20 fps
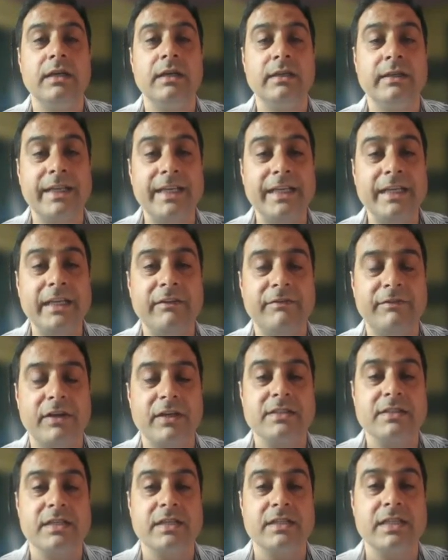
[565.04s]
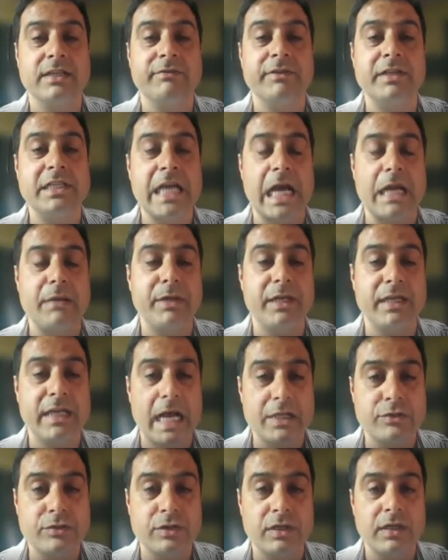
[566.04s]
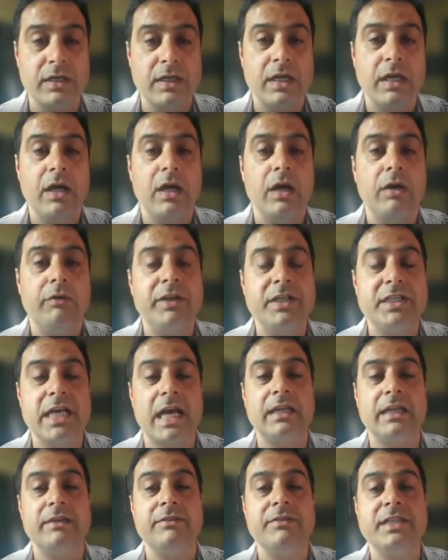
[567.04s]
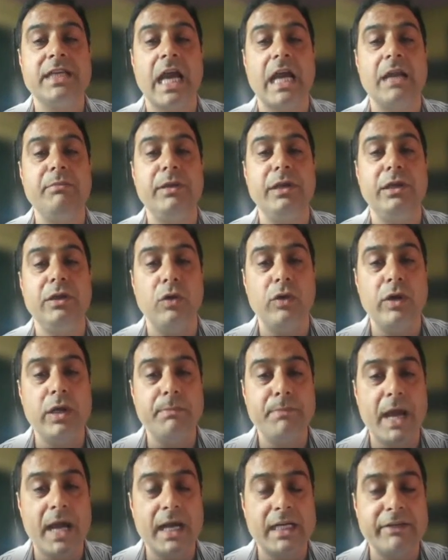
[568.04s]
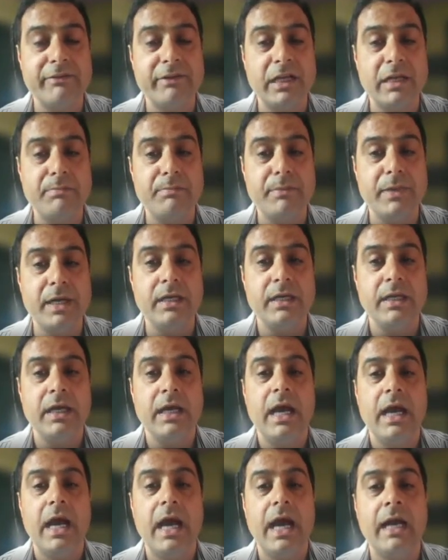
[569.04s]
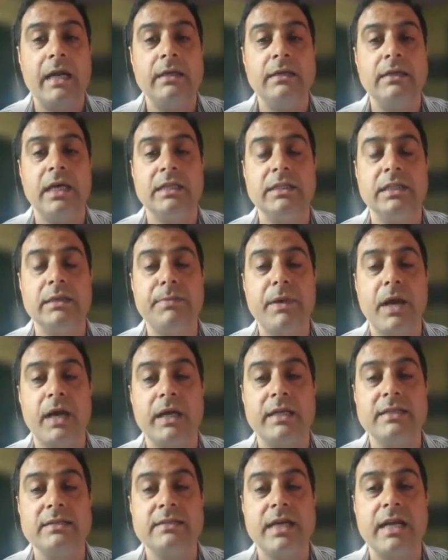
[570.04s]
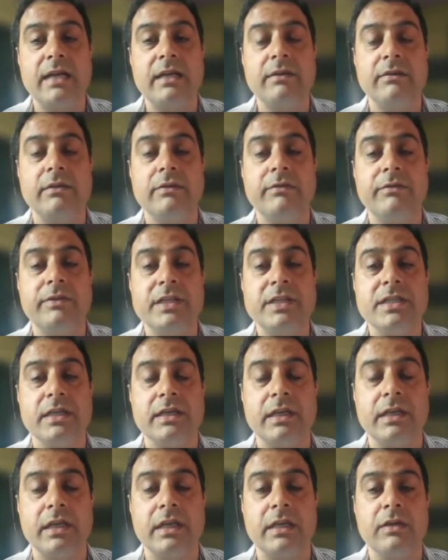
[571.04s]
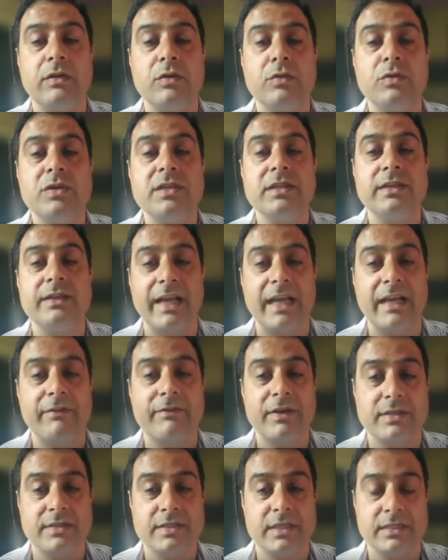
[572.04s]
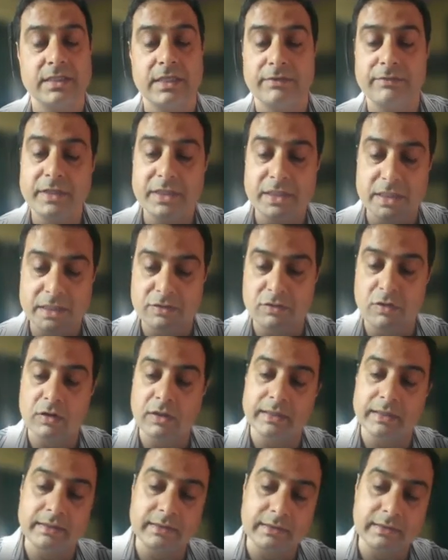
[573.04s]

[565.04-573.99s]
green infrastructure, which can be natural, which can be low impact development. And the other part is that which includes gray infrastructure, which is not